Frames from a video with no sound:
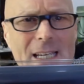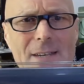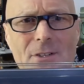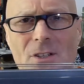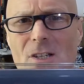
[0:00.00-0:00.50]

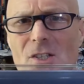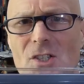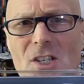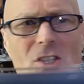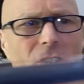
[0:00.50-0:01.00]
even and
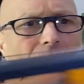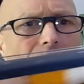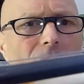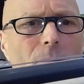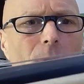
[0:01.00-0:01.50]

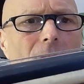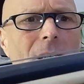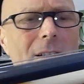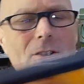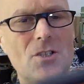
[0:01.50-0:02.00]
consistent to me.
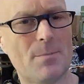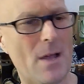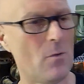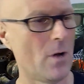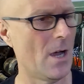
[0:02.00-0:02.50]
Looks
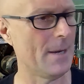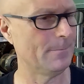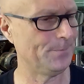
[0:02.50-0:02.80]
about right.